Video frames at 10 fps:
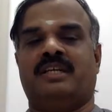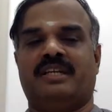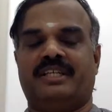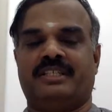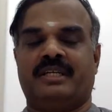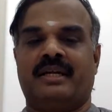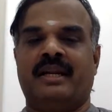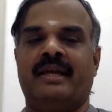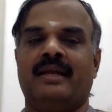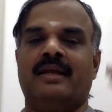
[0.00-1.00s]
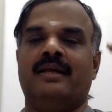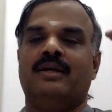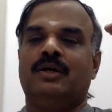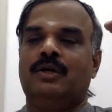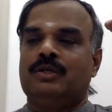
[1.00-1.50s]
decision. Clear?
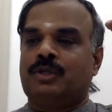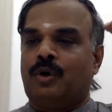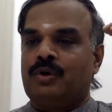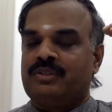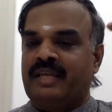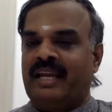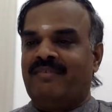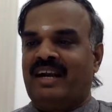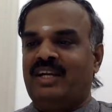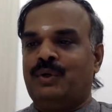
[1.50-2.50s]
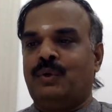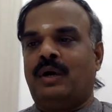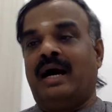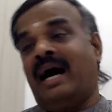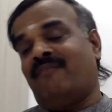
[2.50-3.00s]
So sale value
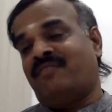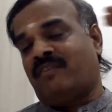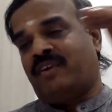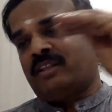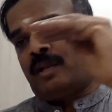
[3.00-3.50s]
after further